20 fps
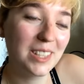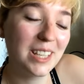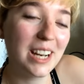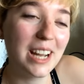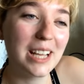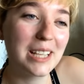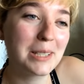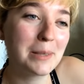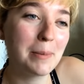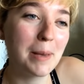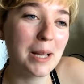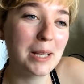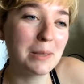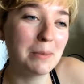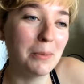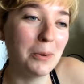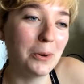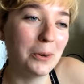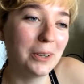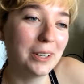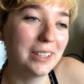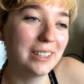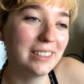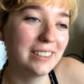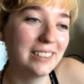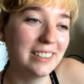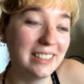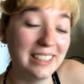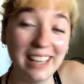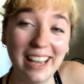Did I expect
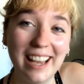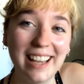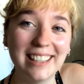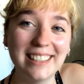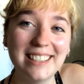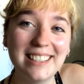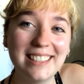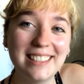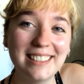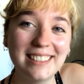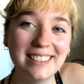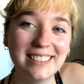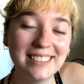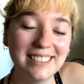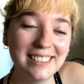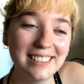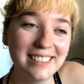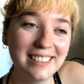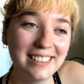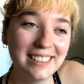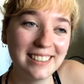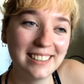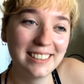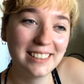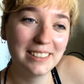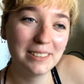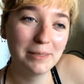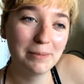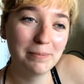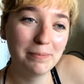more? Yes.
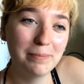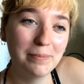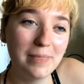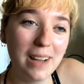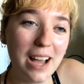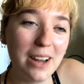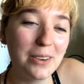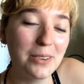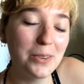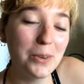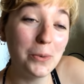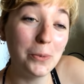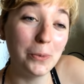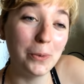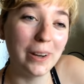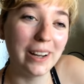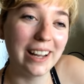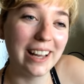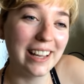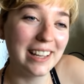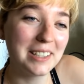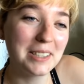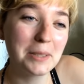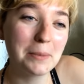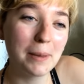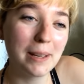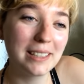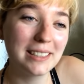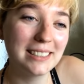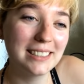I don't know what I
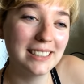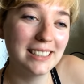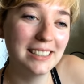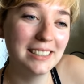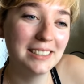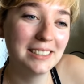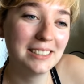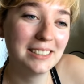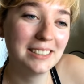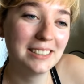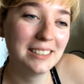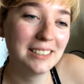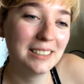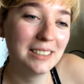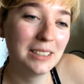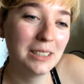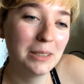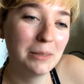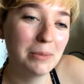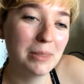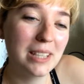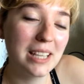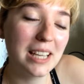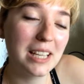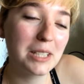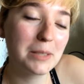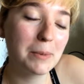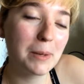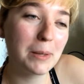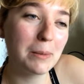expected, but did
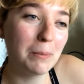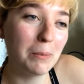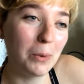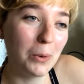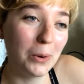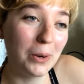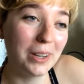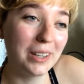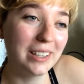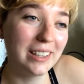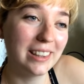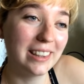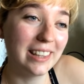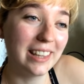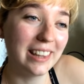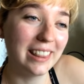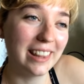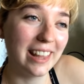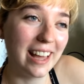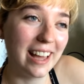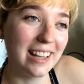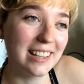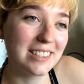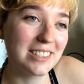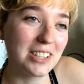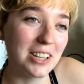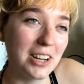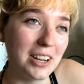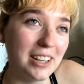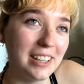I expect more than that
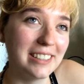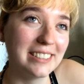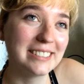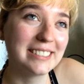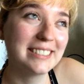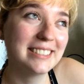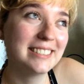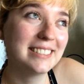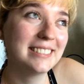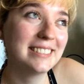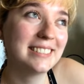song?